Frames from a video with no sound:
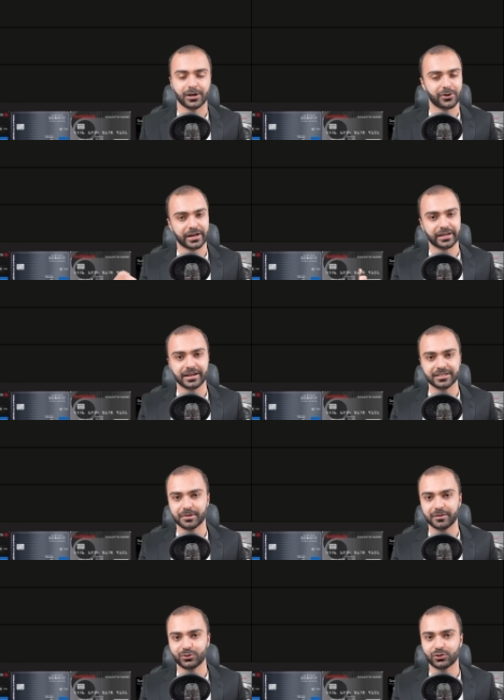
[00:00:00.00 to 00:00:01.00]
Alright guys,
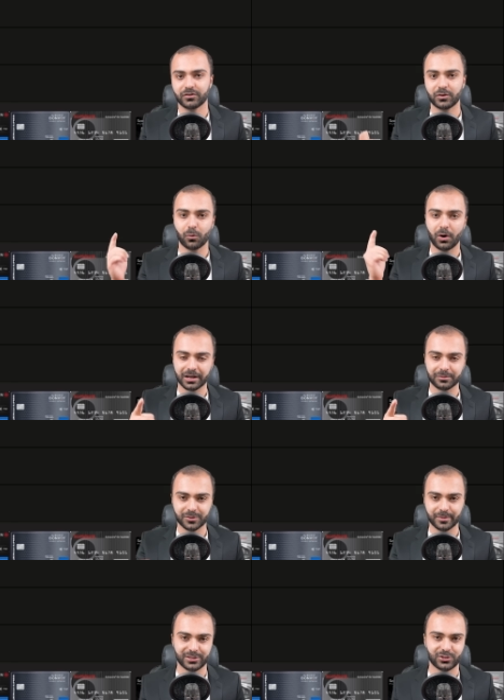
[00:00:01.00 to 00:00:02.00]
my name is Shervin. Welcome
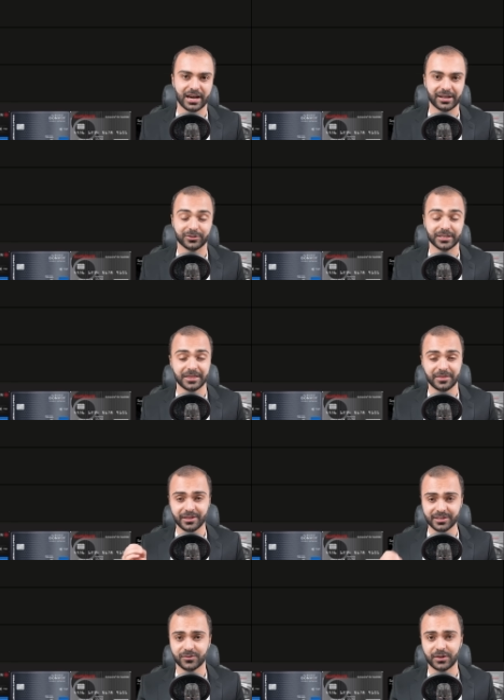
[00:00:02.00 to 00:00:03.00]
to my channel. In
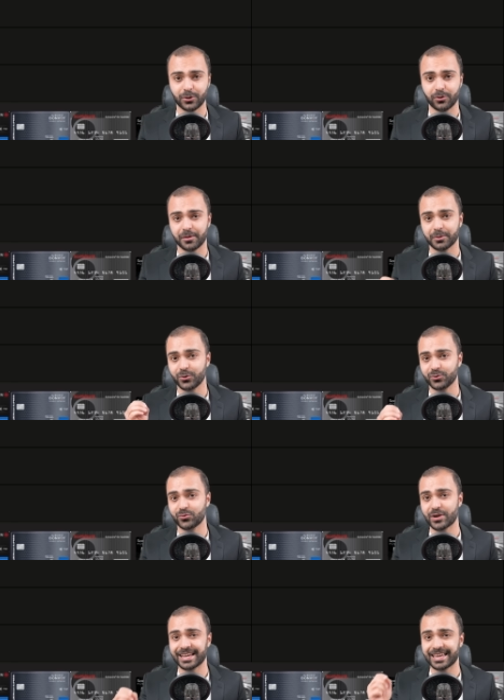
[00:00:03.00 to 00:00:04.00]
this video, I'm going
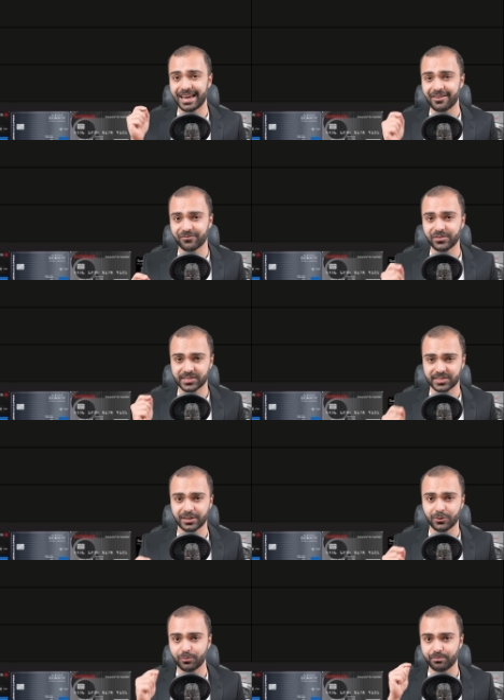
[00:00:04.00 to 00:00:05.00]
to rank every
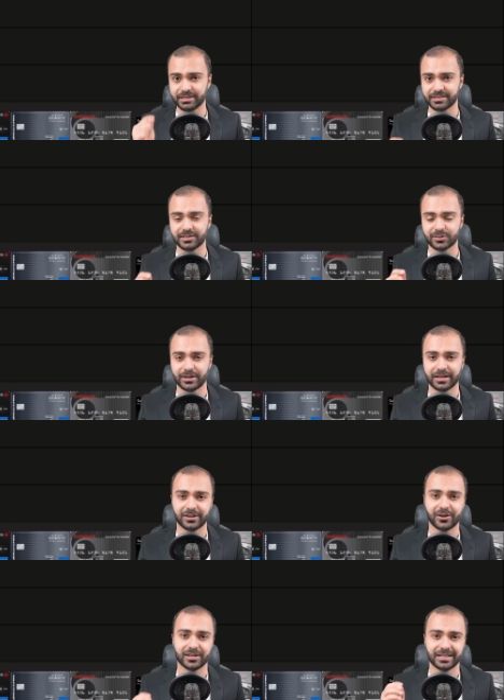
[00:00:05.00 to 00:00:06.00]
single business
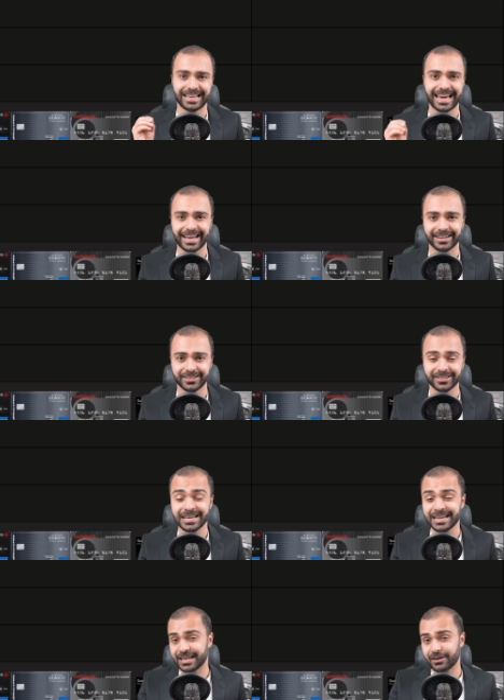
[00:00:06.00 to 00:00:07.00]
credit card in Canada.
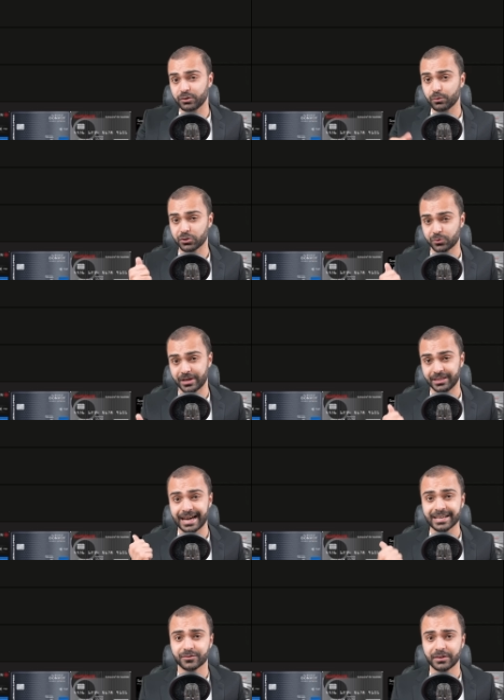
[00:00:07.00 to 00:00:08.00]
Now, if you watched my
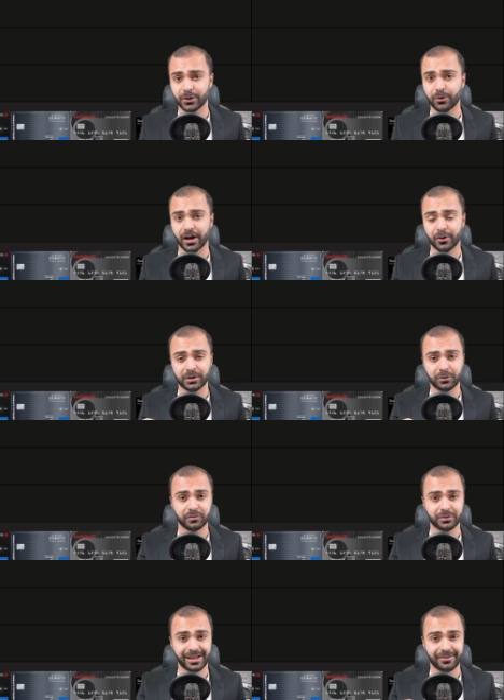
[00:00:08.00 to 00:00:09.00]
last video, I went
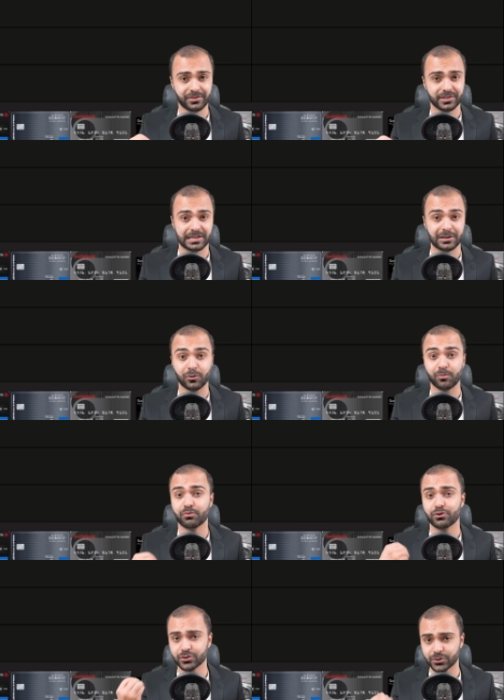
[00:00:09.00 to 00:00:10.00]
over every single
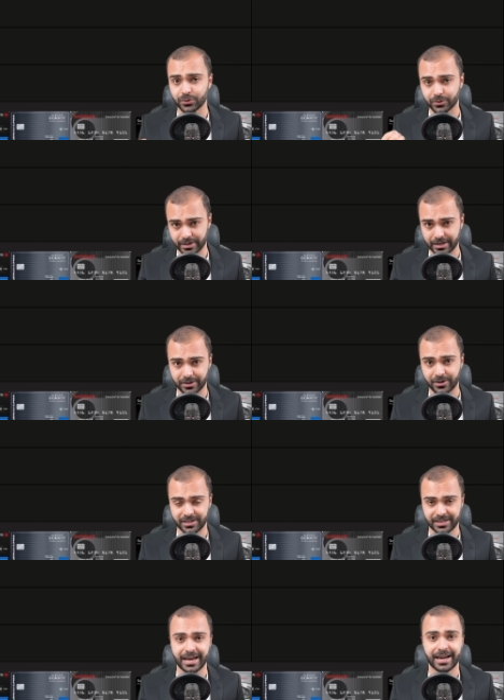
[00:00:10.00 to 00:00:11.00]
personal credit
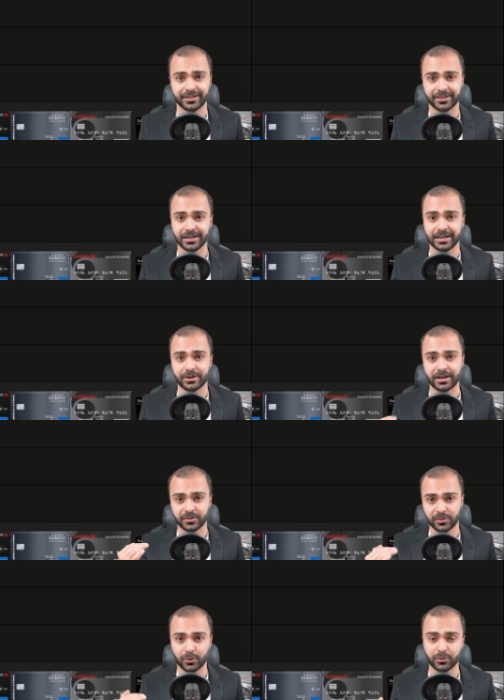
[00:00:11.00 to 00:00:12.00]
card in Canada and
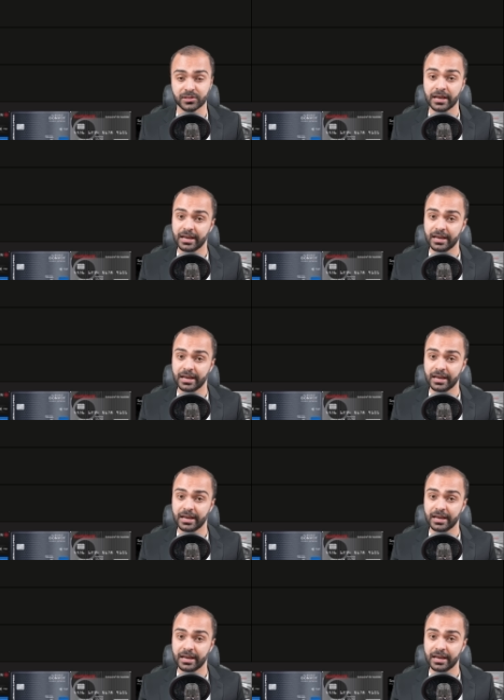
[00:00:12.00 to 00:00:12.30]
ranked those.